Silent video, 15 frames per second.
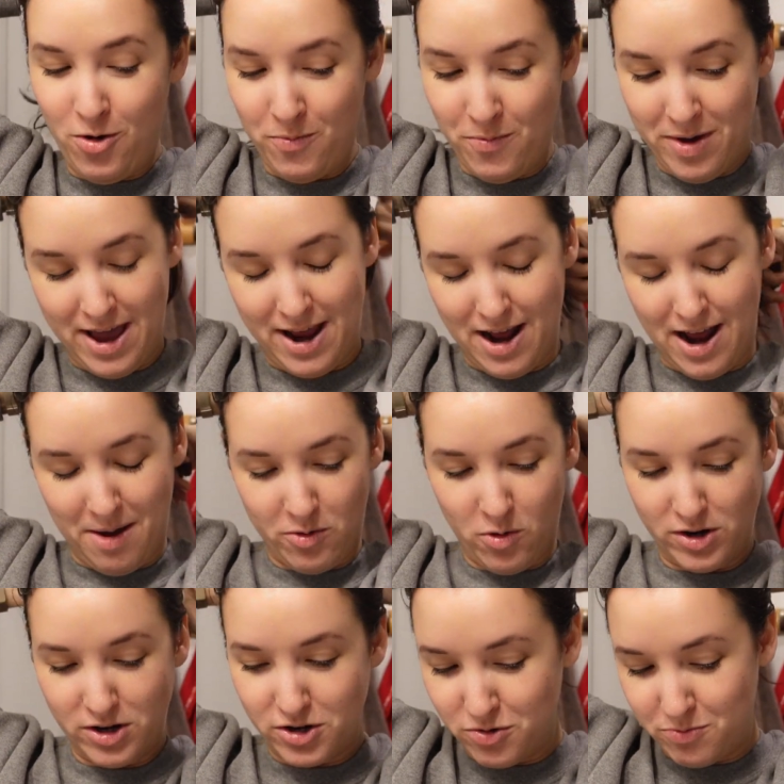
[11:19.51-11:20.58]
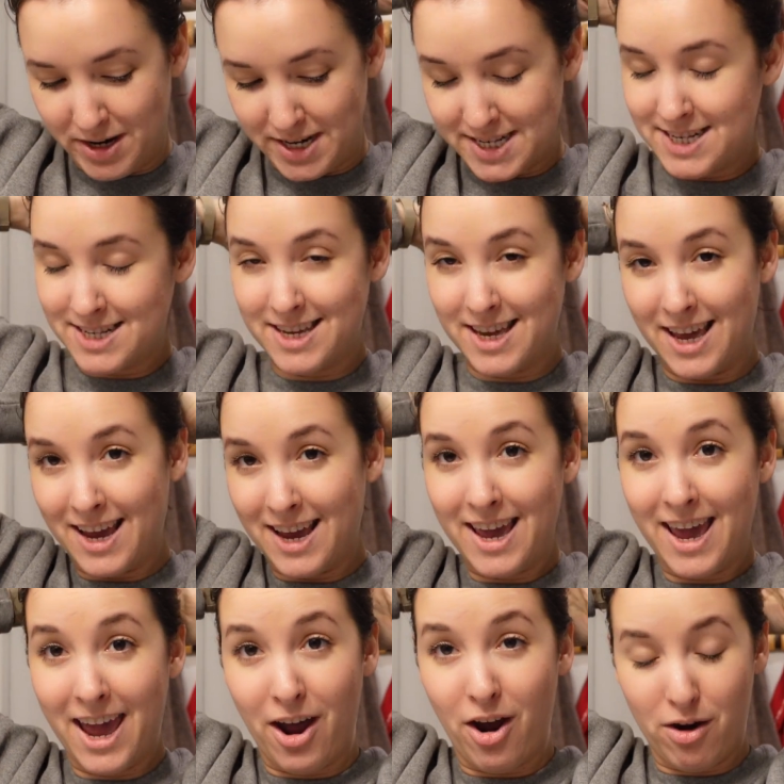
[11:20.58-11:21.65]
And I'm going to do my
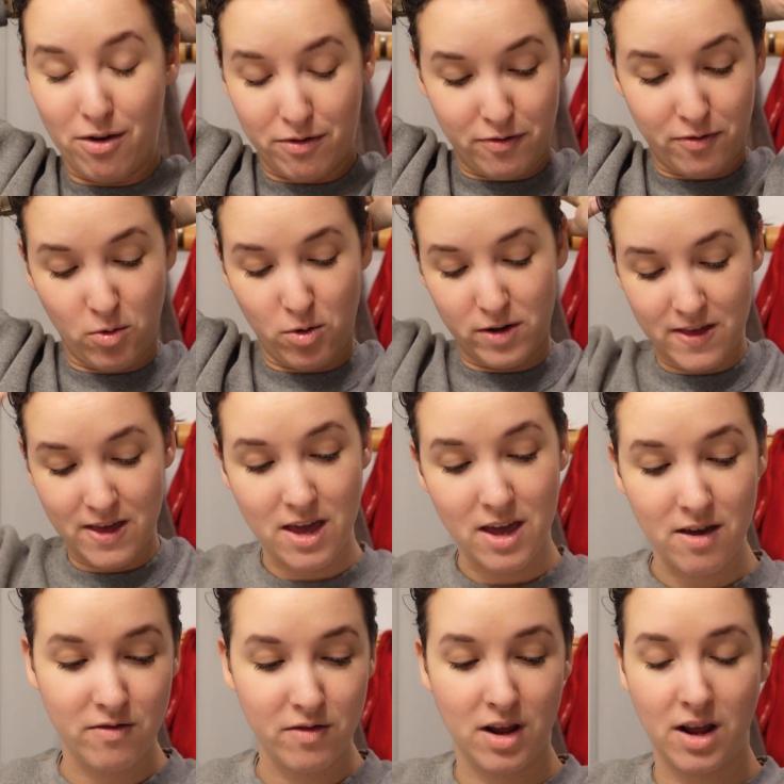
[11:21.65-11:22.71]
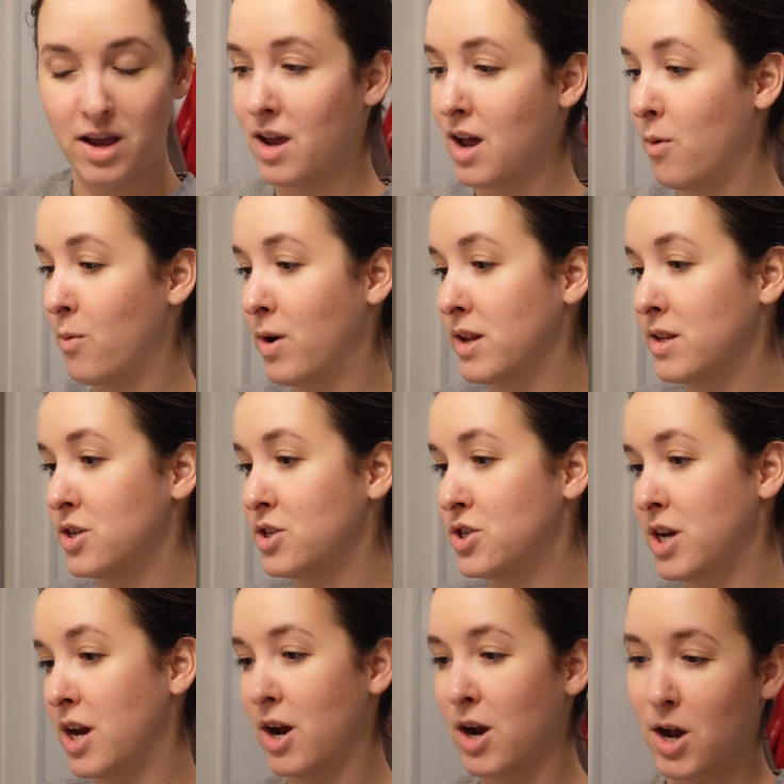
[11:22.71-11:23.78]
skincare for the evening. I wanted to
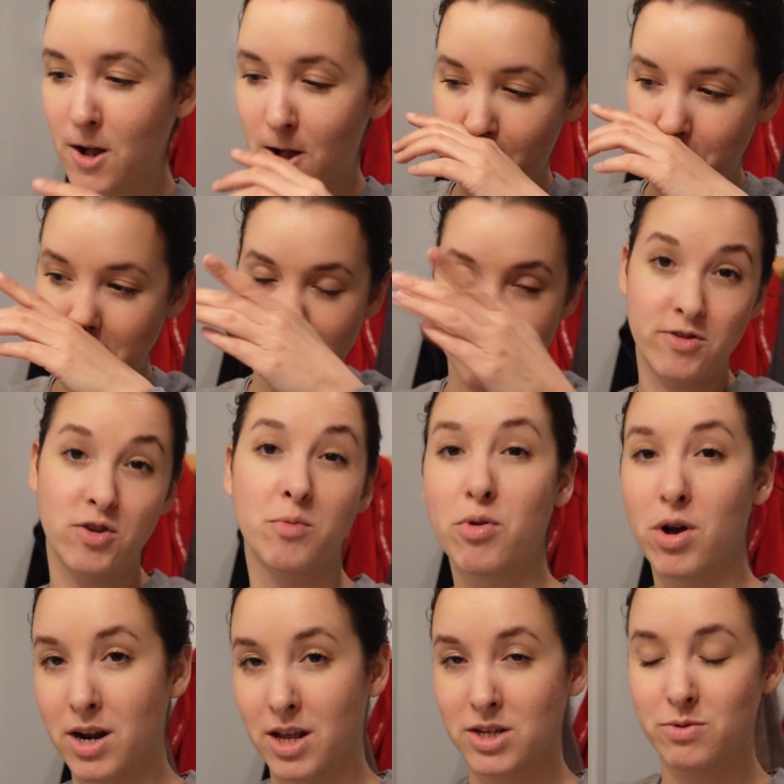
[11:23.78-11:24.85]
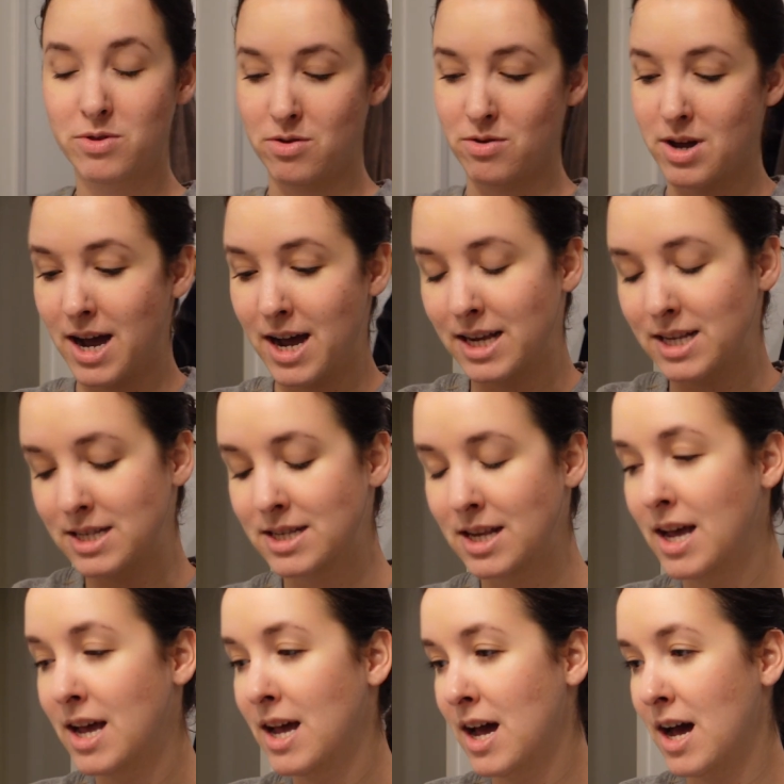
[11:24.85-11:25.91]
share a couple of new products with you guys
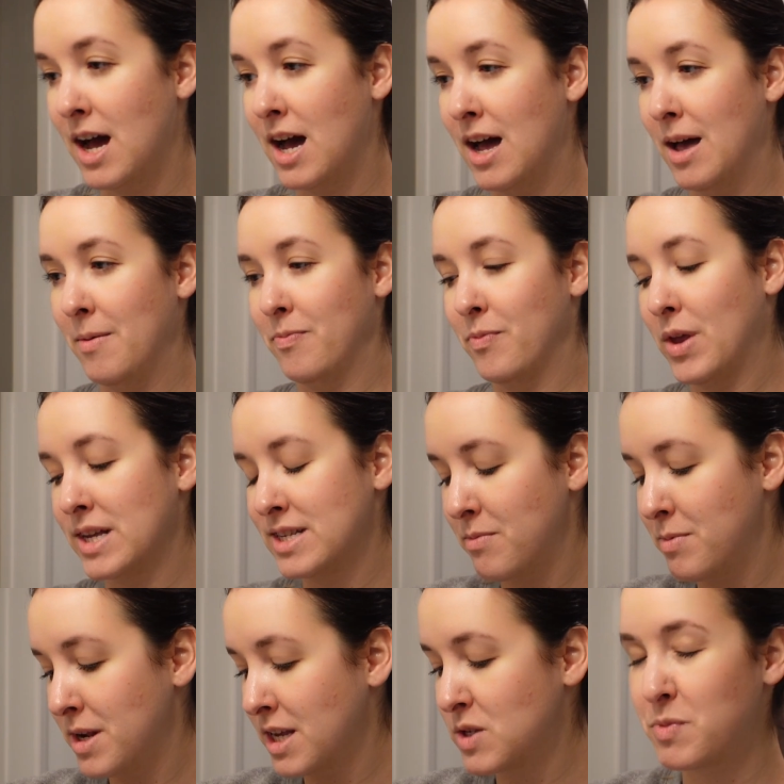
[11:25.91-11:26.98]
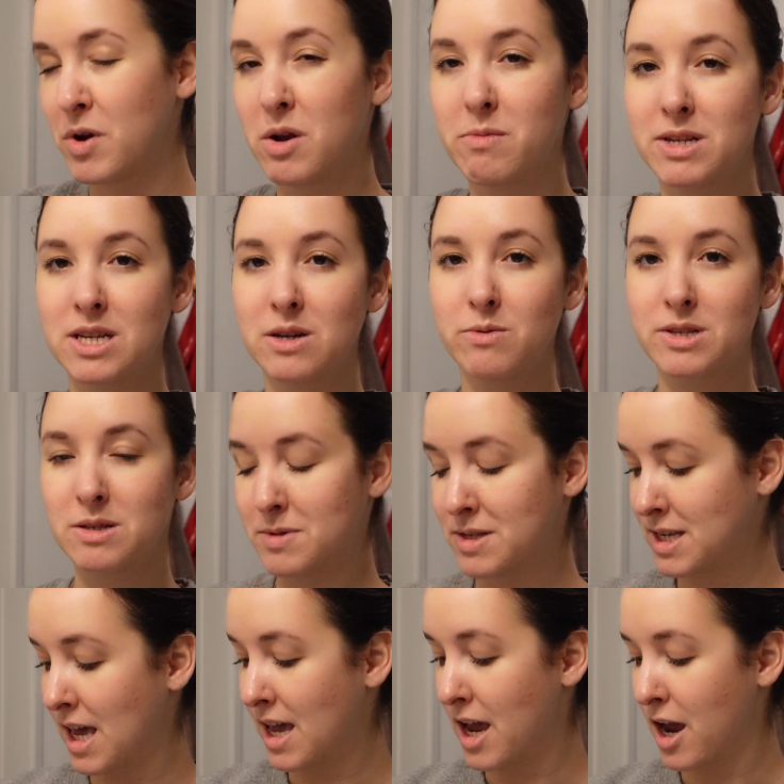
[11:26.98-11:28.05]
because I've been experimenting with some
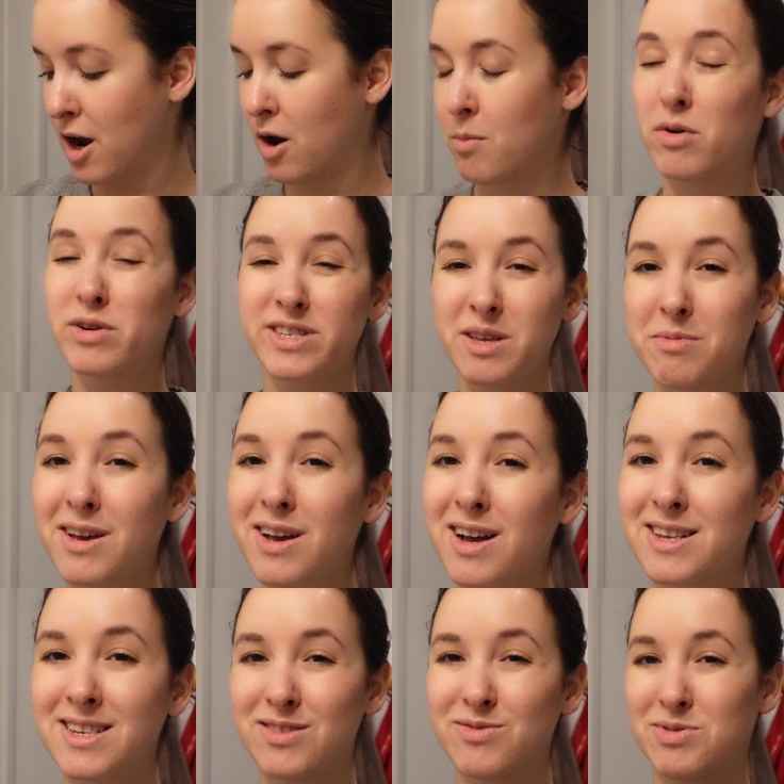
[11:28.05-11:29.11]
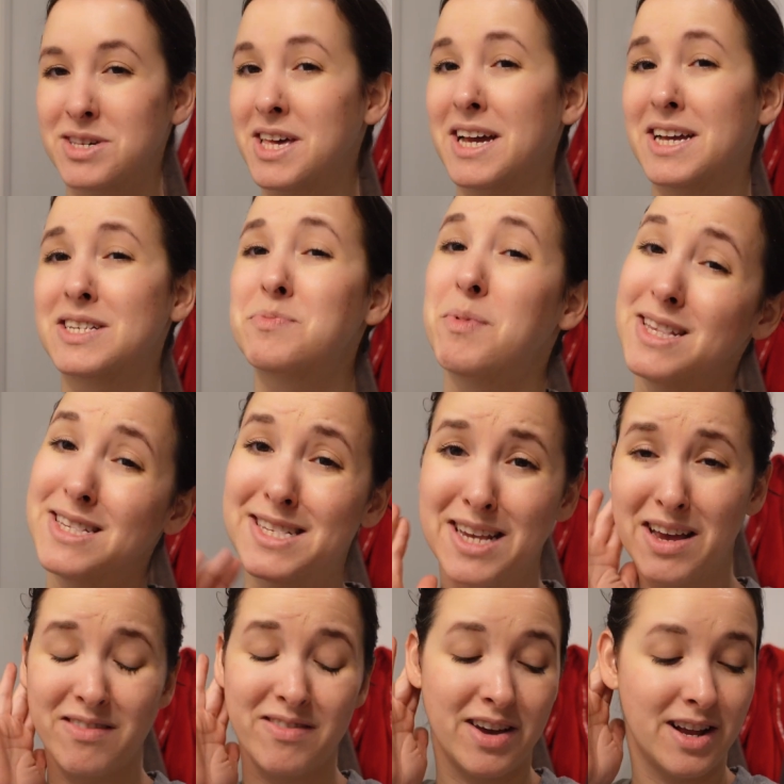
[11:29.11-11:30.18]
skincare, mostly because it's really
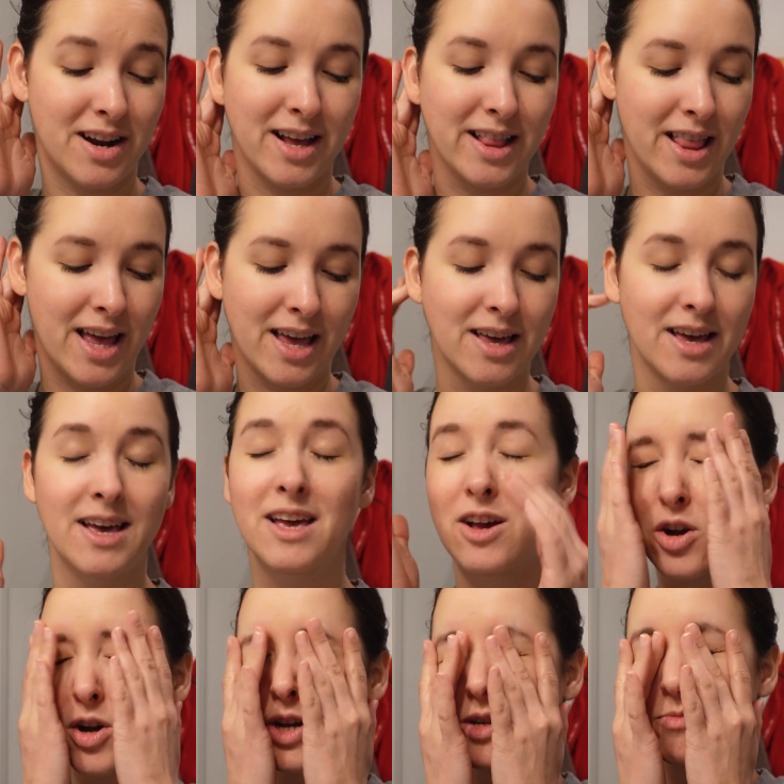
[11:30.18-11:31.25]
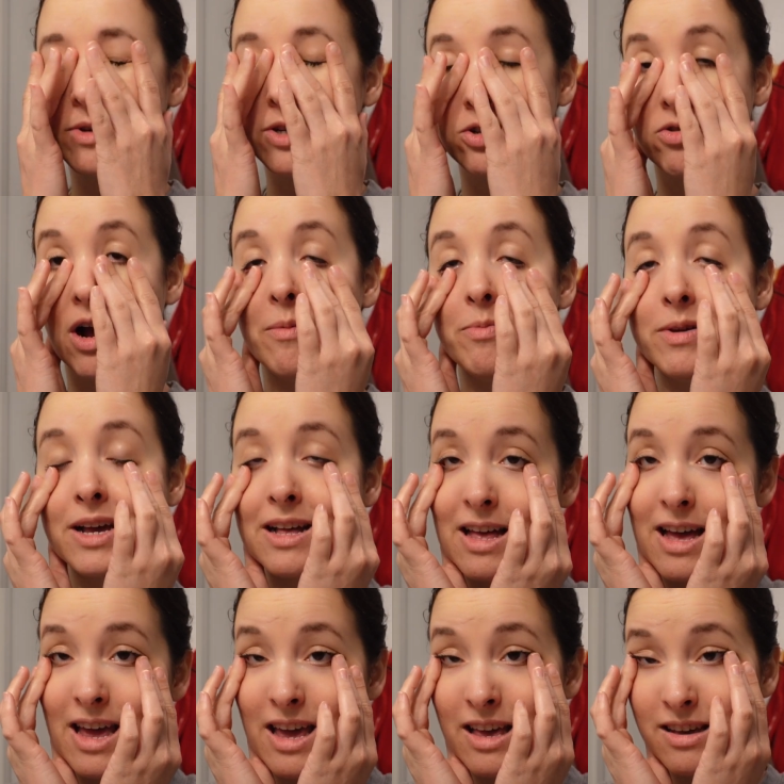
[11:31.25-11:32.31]
expensive and I like couldn't be dropping
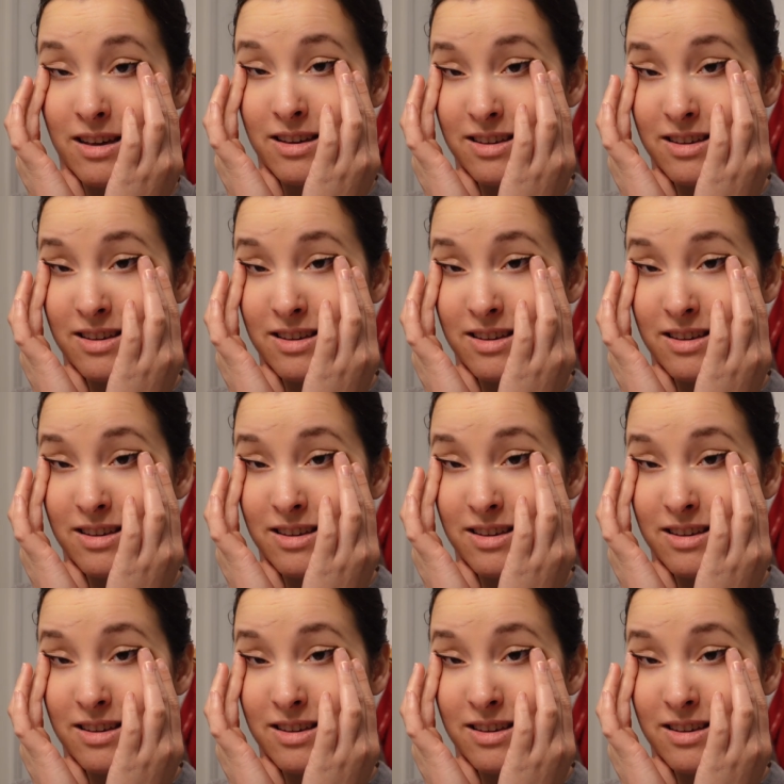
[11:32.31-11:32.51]
like